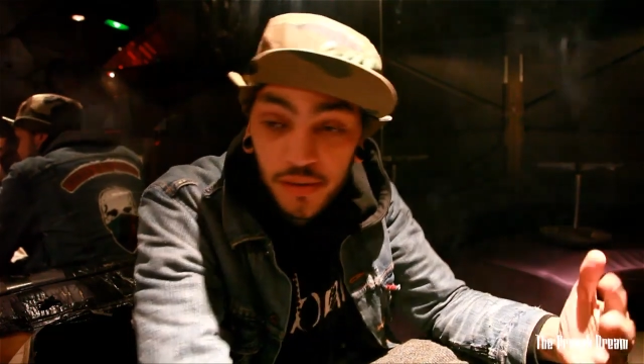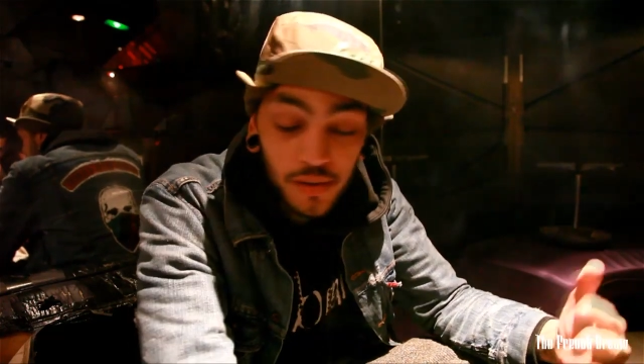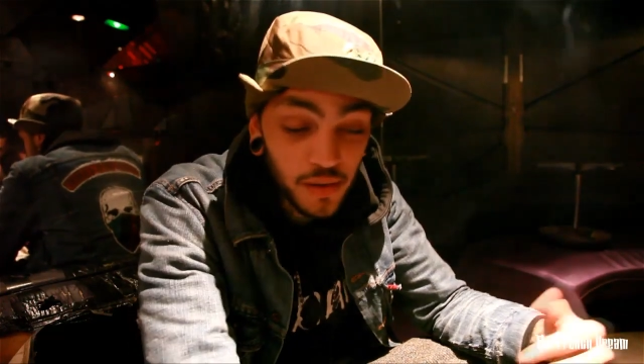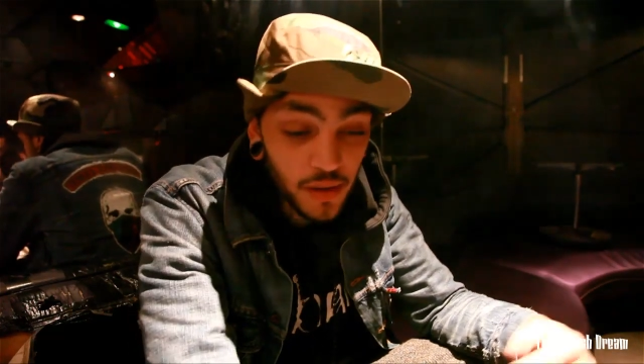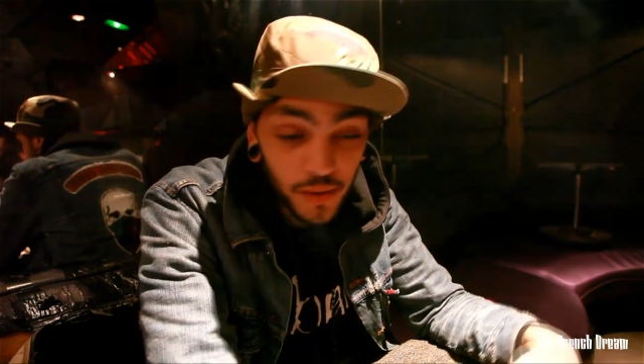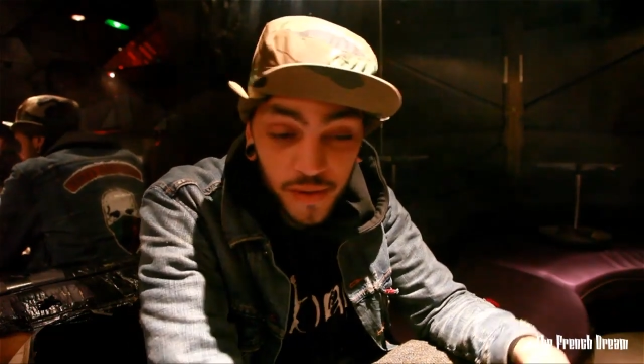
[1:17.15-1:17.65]

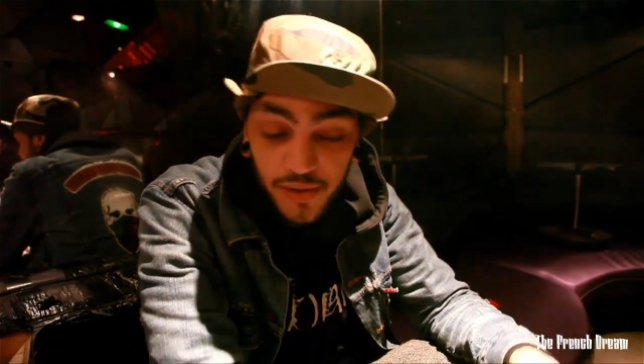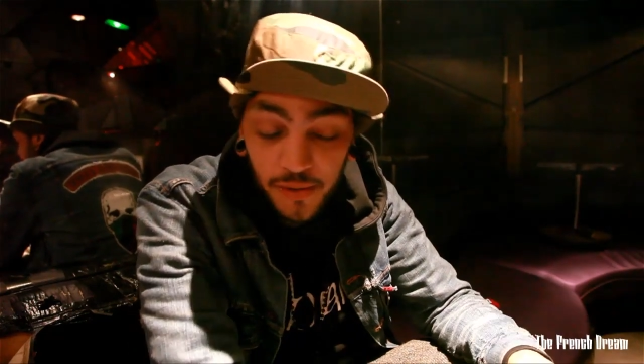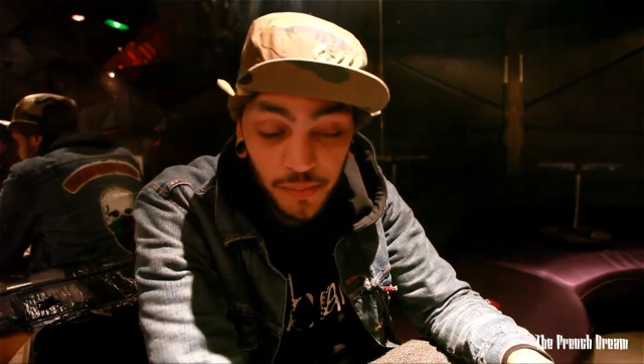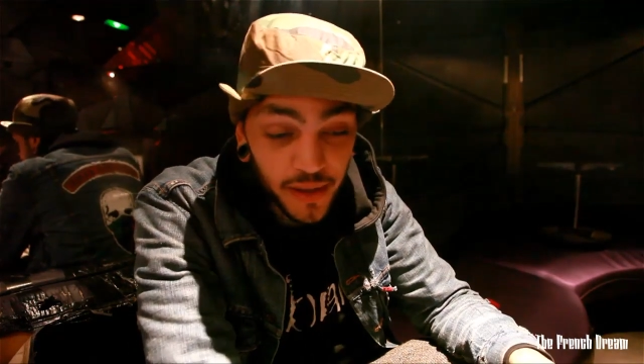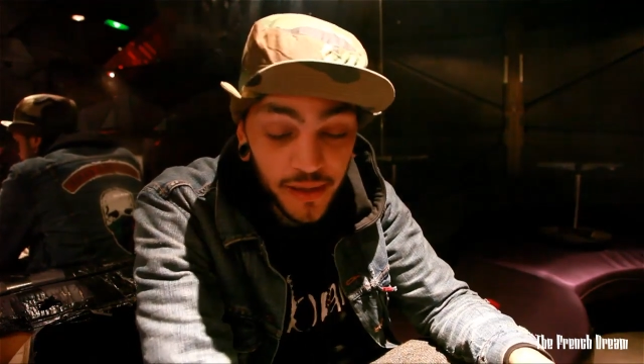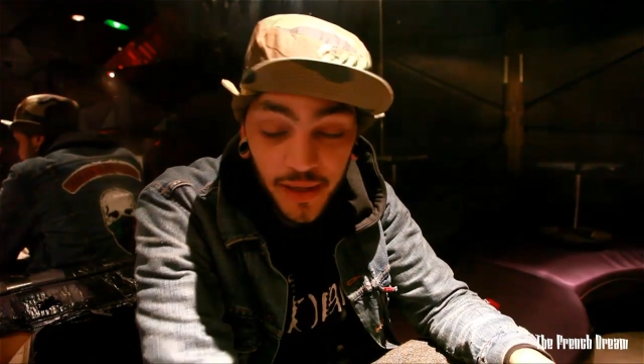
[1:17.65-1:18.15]
you know, into
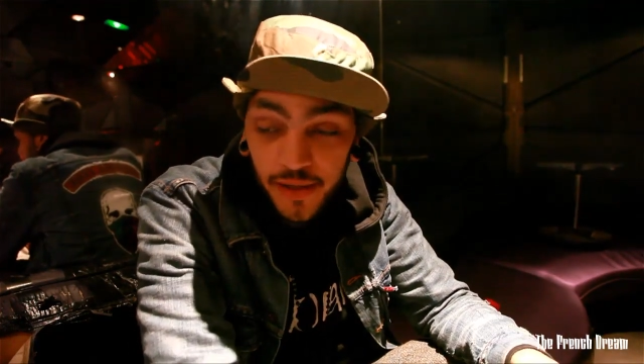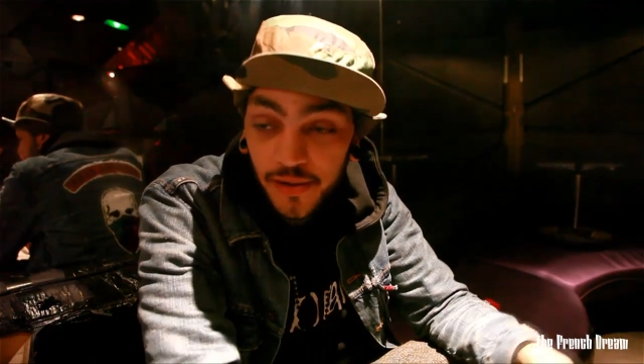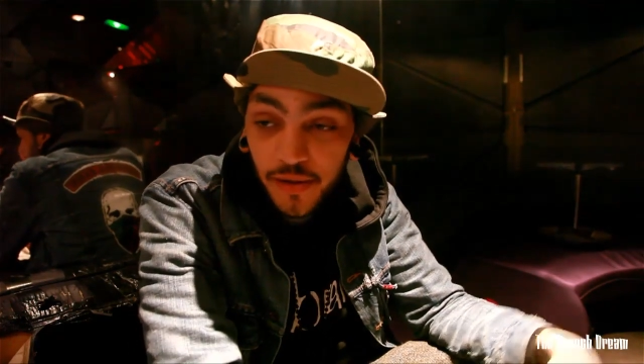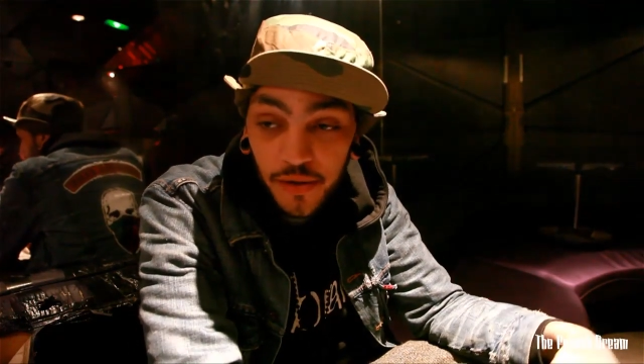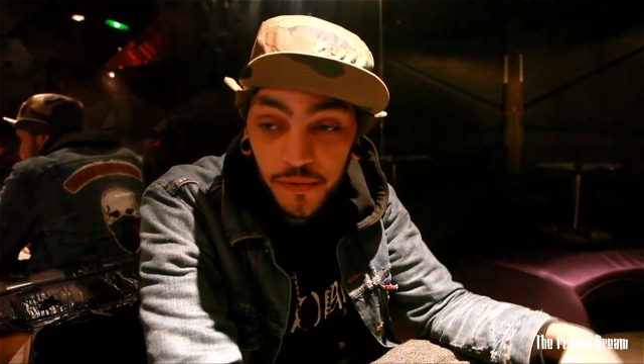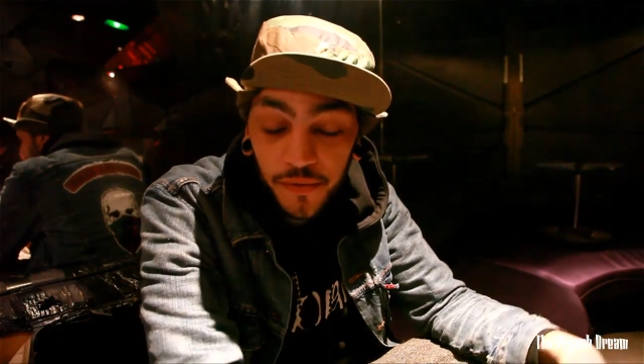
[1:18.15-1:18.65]

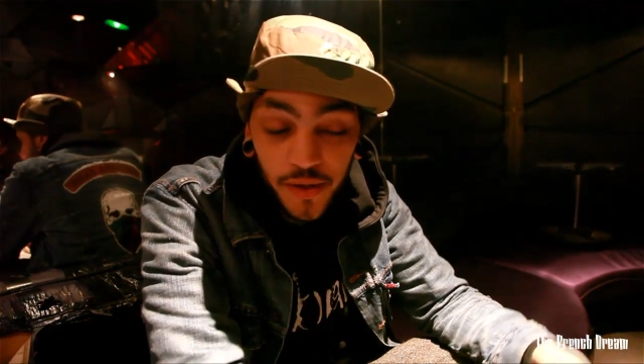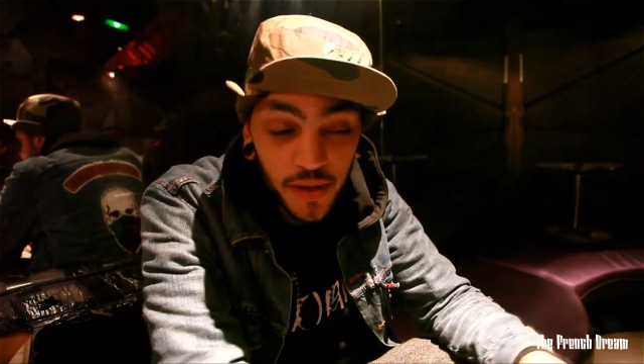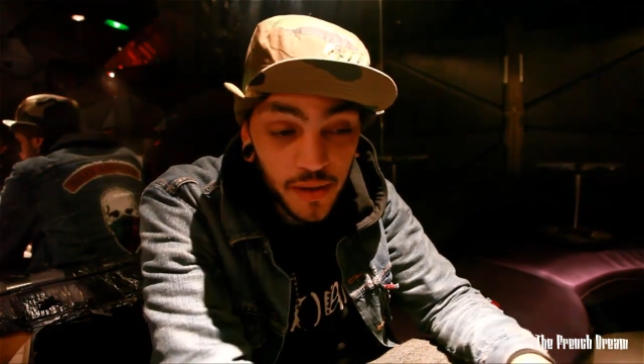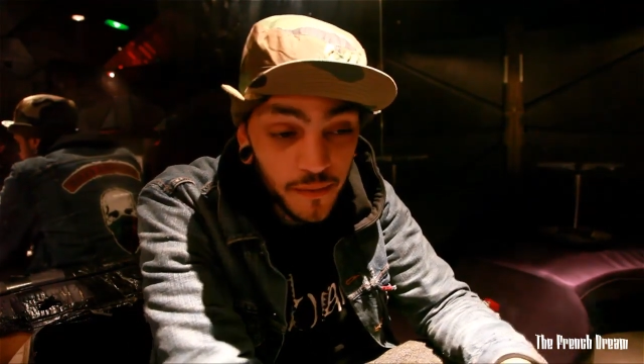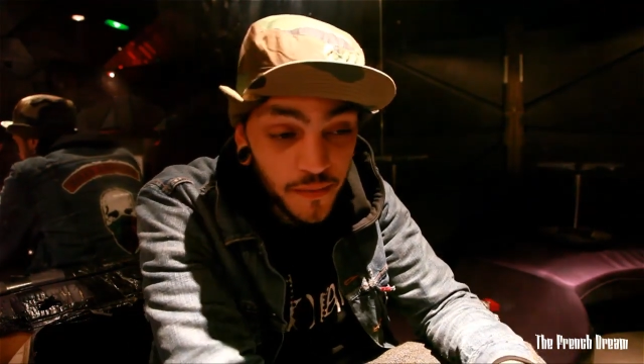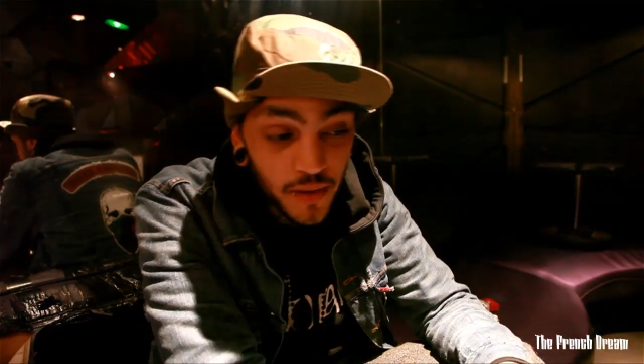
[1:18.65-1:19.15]
breakdancing and graffiti,